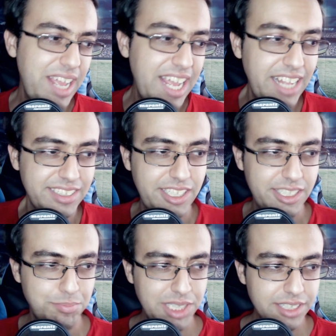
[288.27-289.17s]
at the
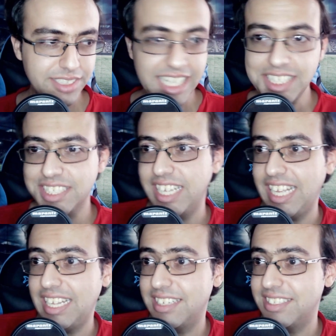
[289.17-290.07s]
computer desk,
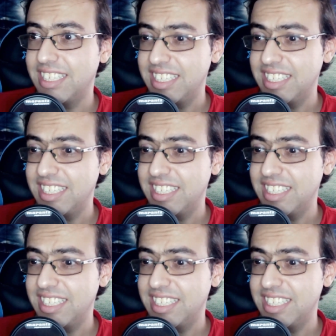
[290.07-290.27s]
and